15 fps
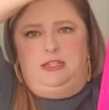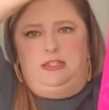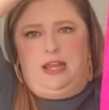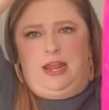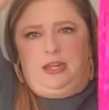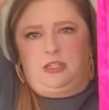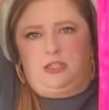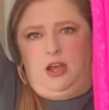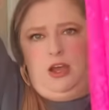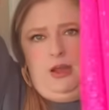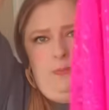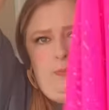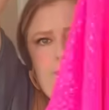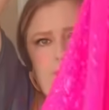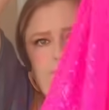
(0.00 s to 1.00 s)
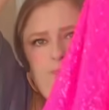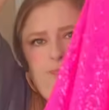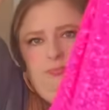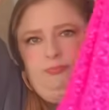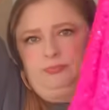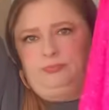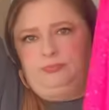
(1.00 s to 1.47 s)
tank top,
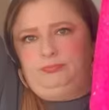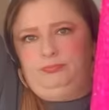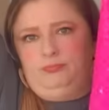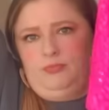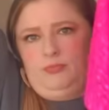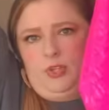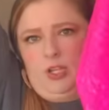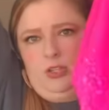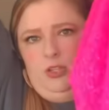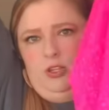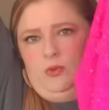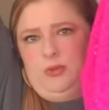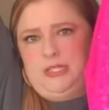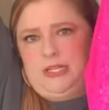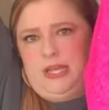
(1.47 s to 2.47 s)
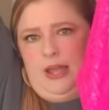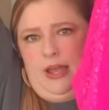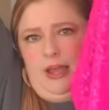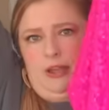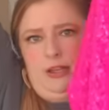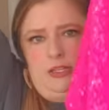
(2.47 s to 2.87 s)
new with tags.